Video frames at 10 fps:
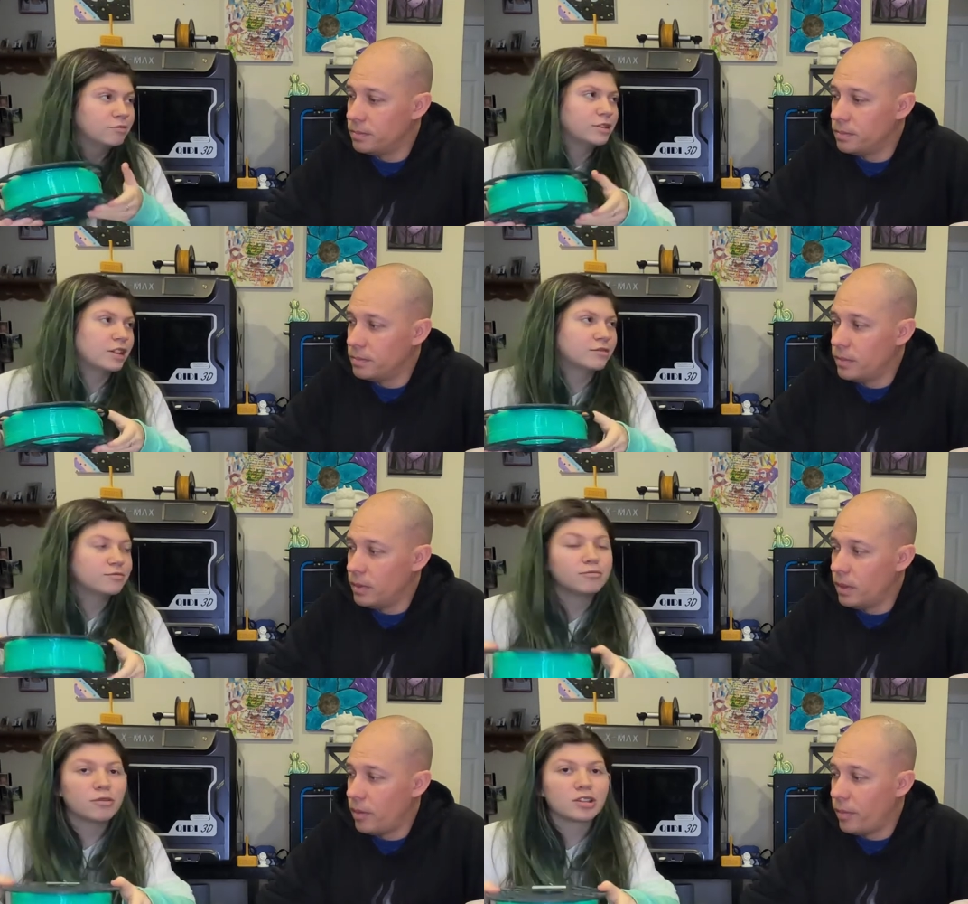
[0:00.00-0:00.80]
Speaker 1: you know,
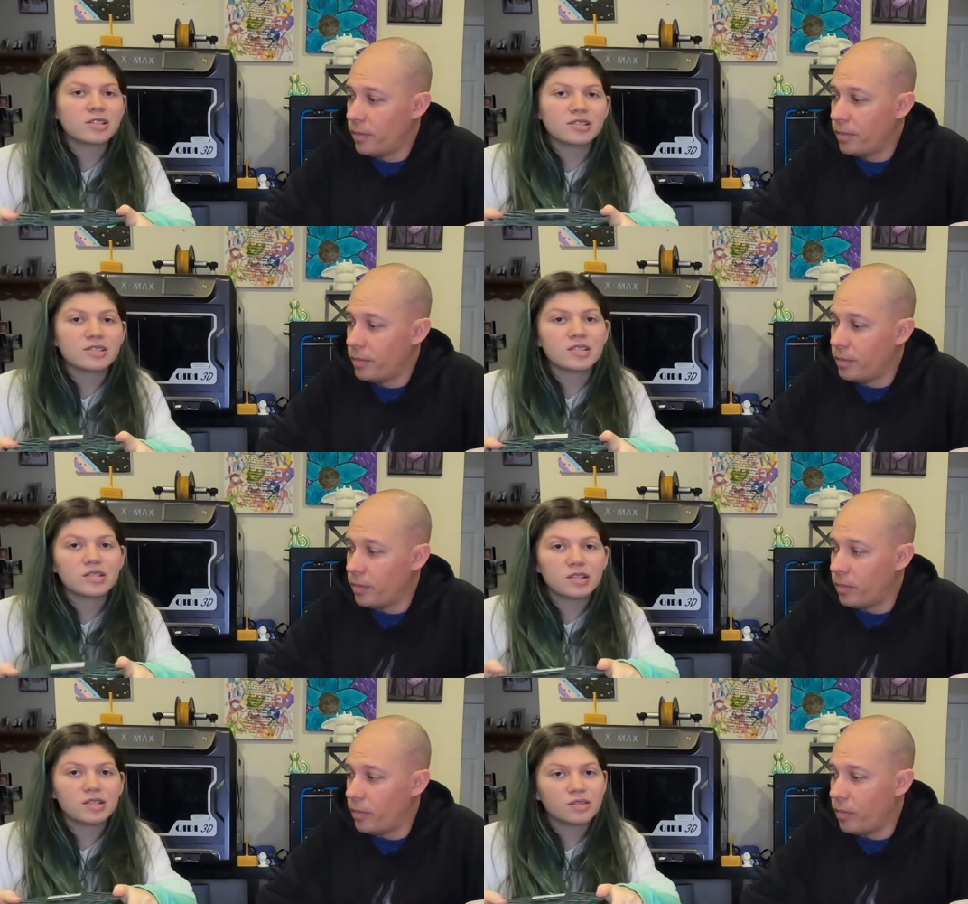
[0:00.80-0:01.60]
more
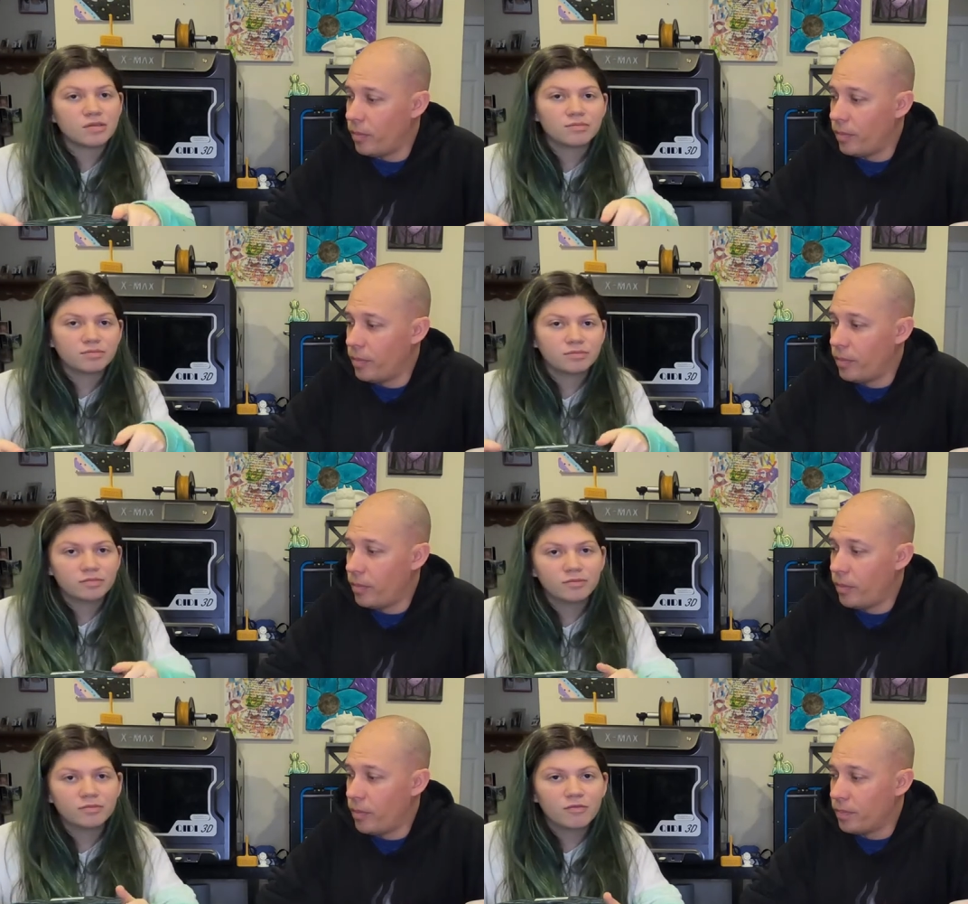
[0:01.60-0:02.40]
consistent.
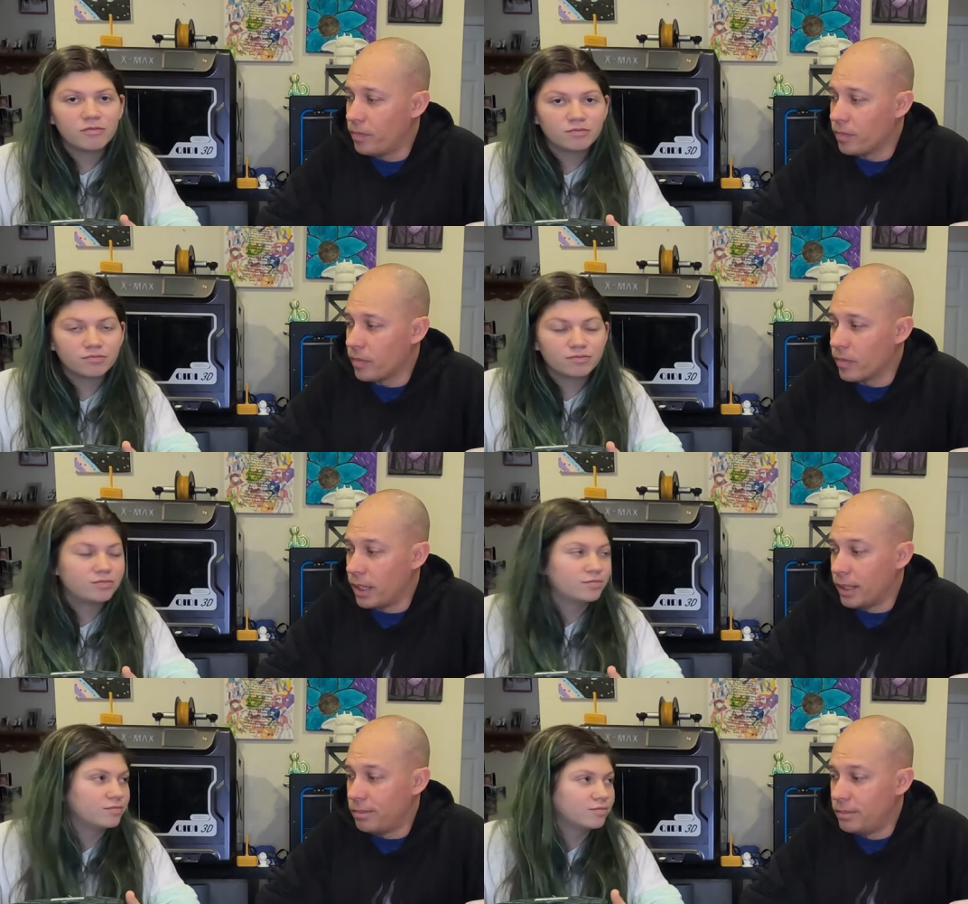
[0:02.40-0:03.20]

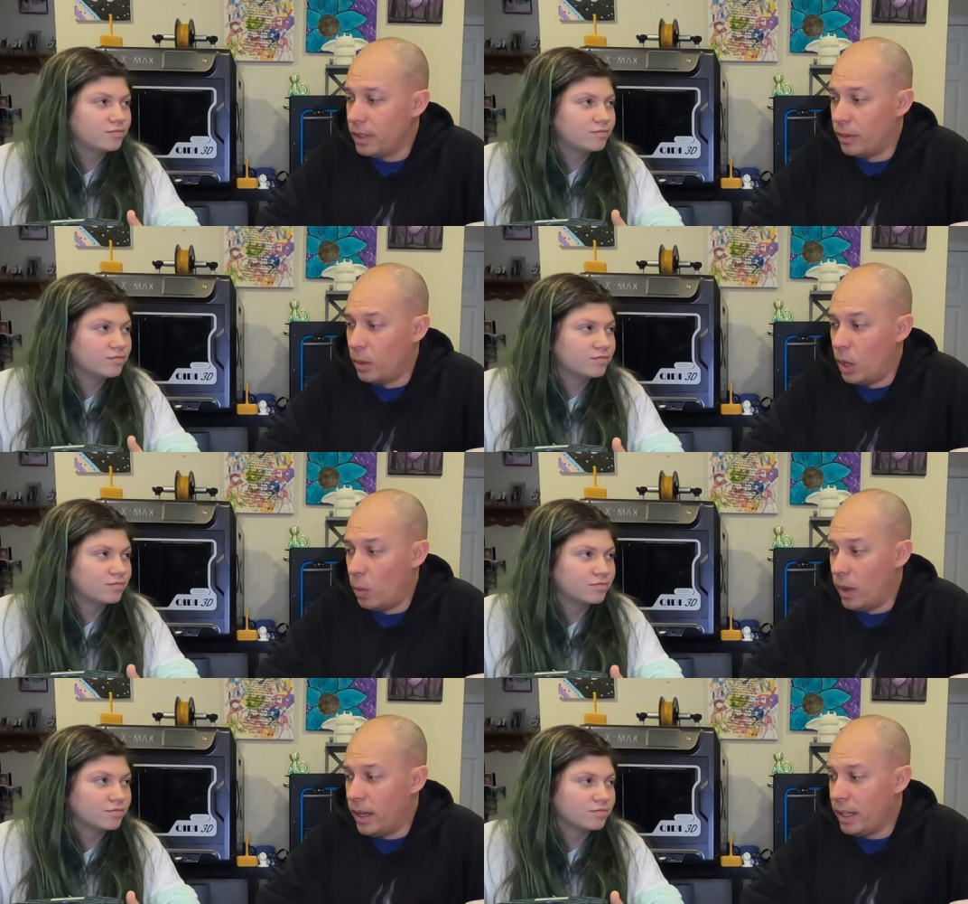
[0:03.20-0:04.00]
Speaker 2: Yeah, a
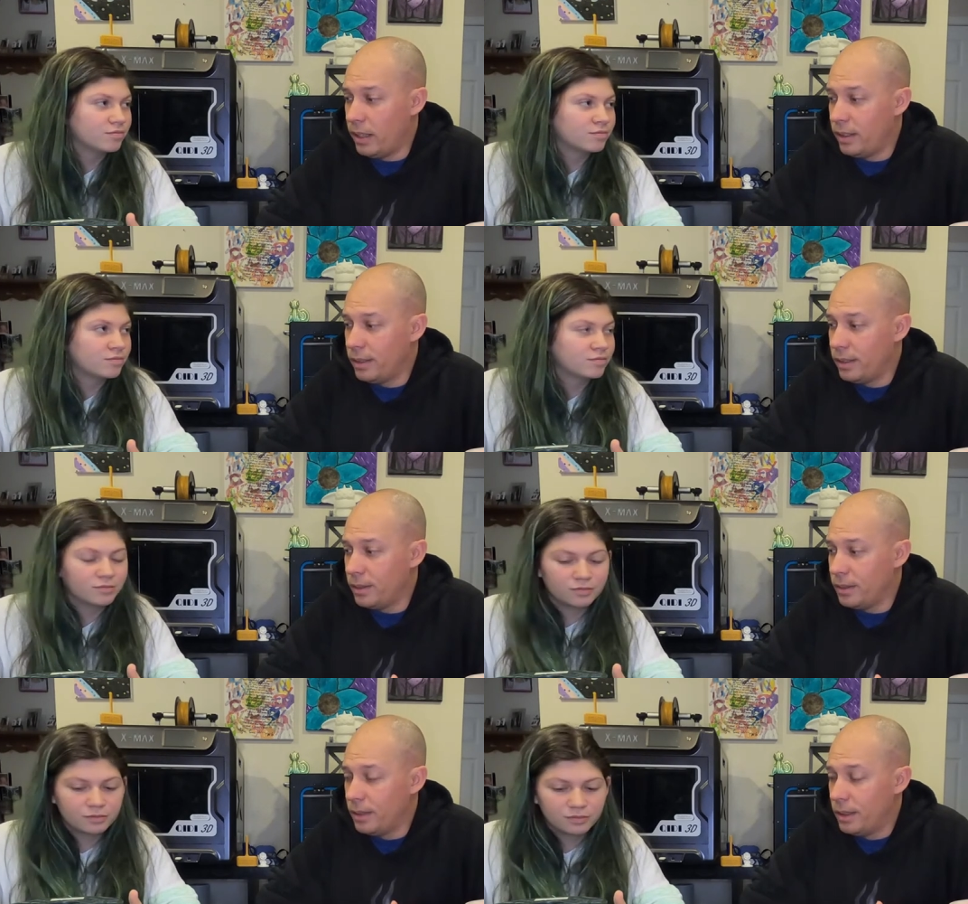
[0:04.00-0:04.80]
way
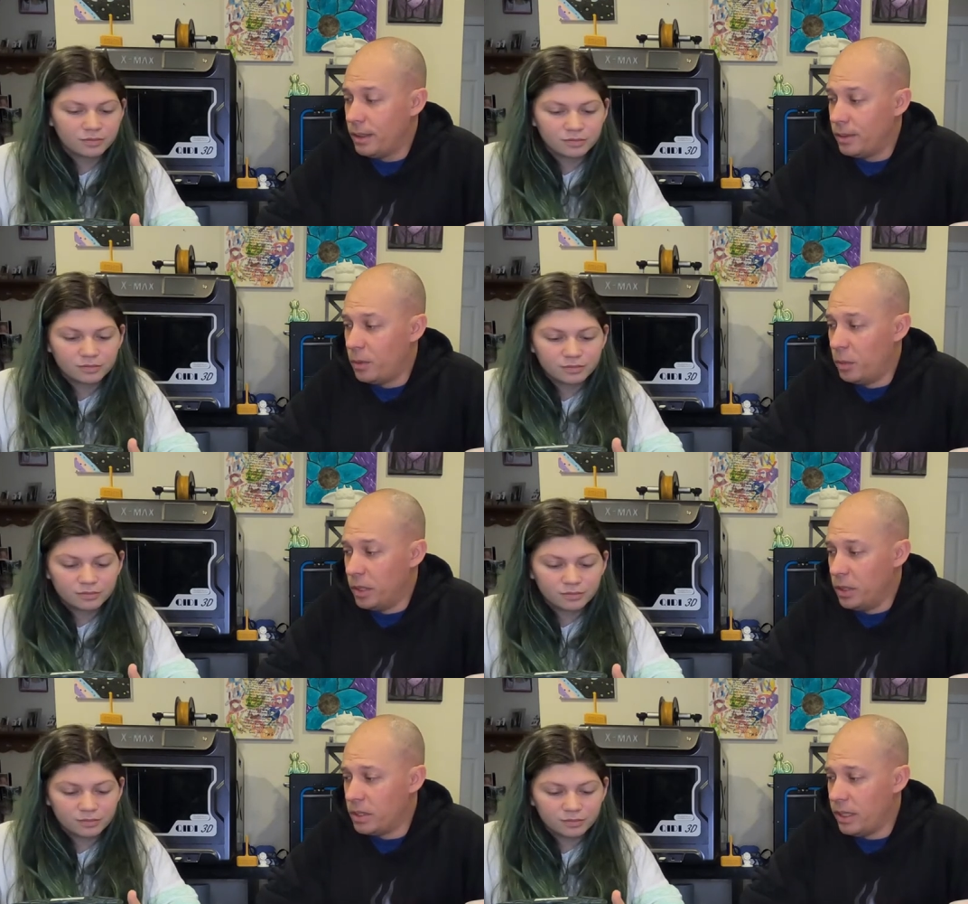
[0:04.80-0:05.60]
Won't be
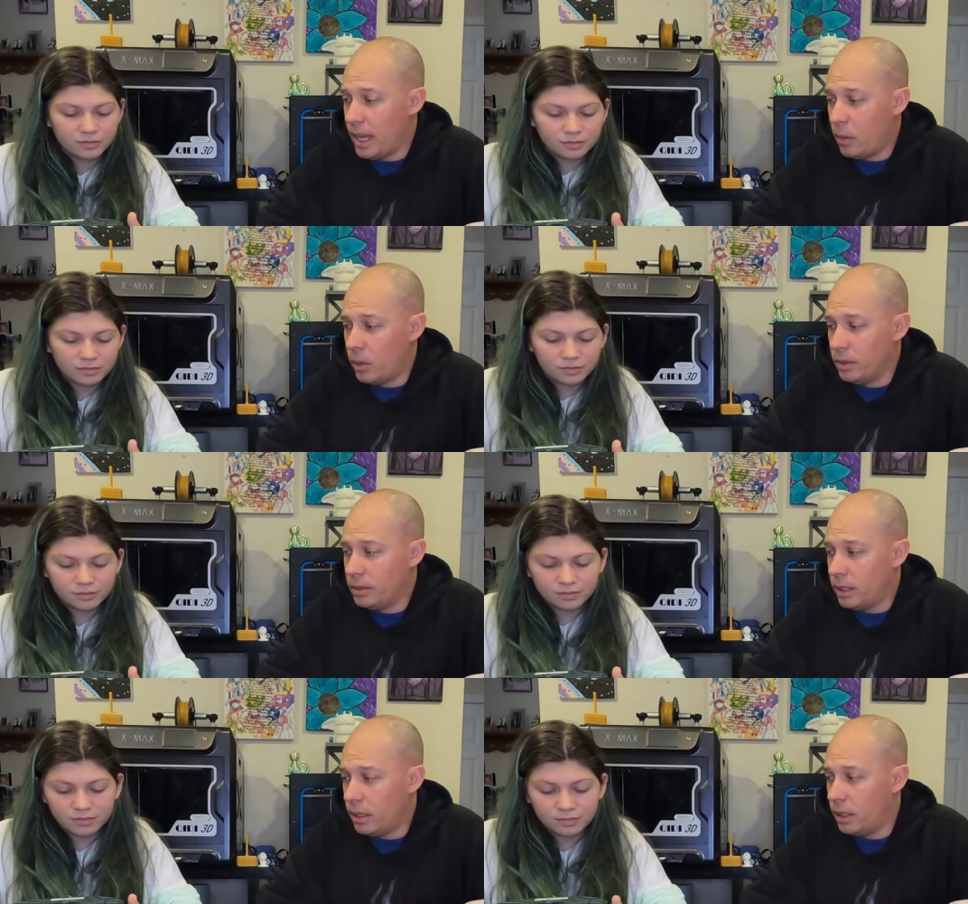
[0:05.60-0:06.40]
using that
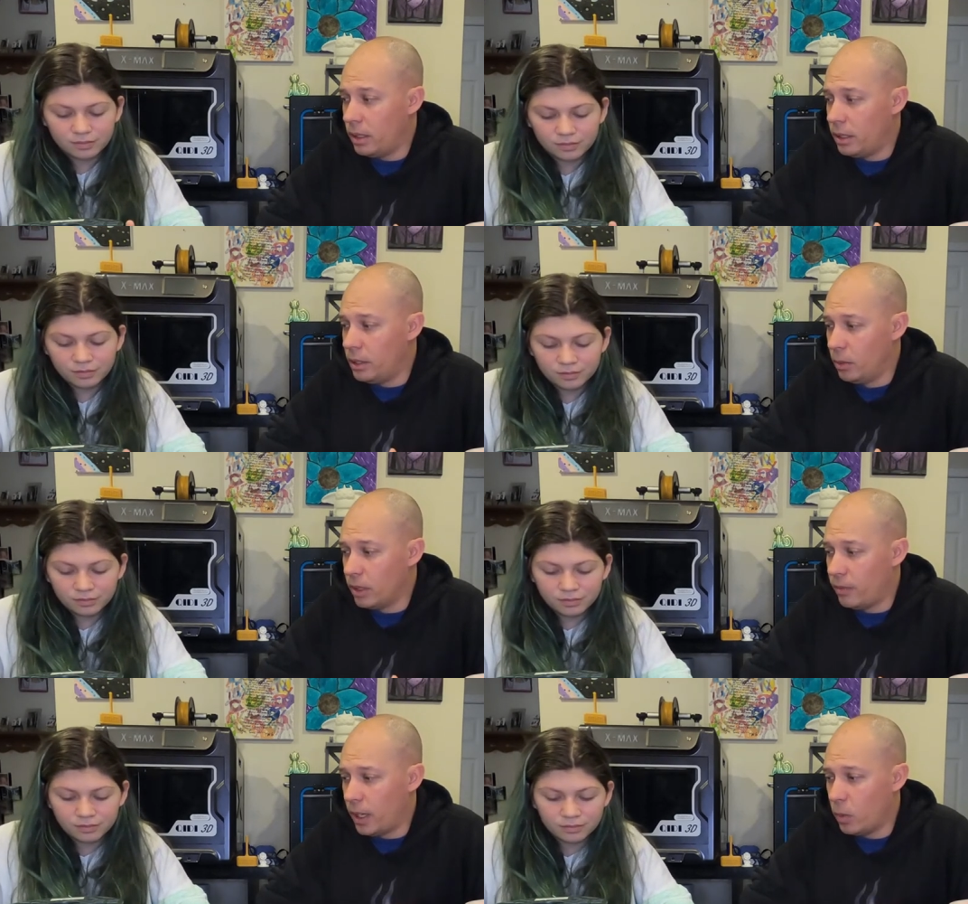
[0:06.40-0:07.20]
one until we
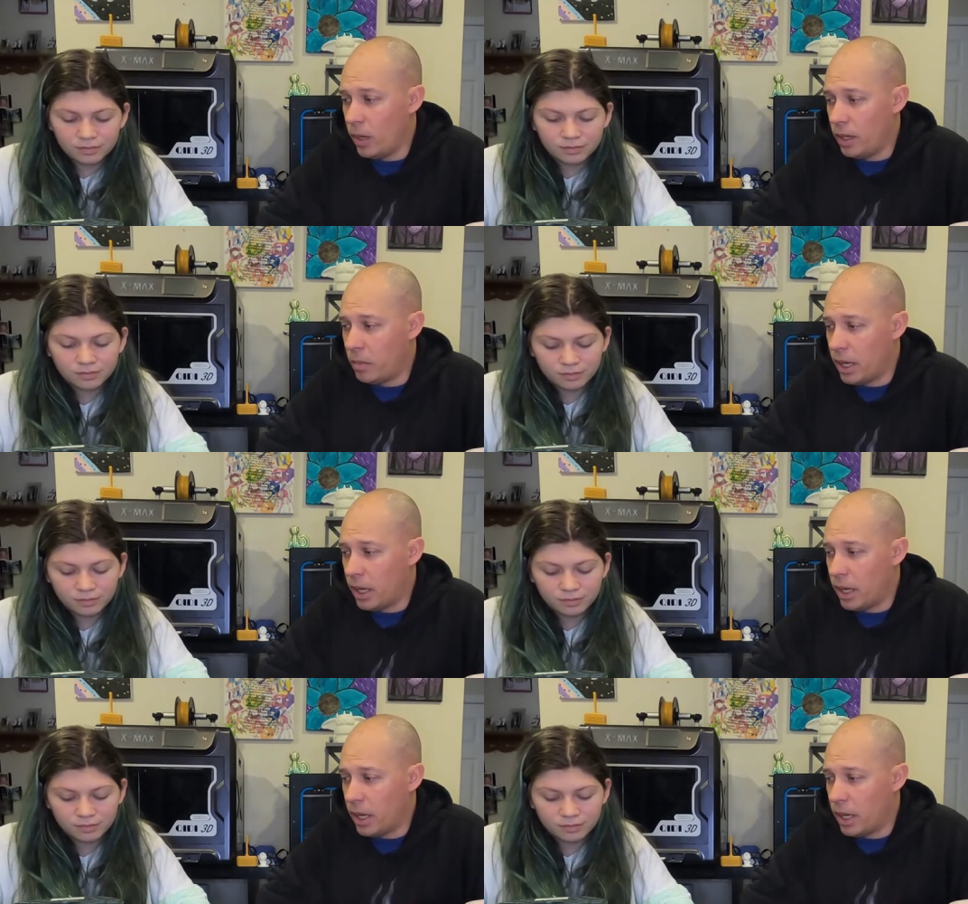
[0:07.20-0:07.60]
can find a way to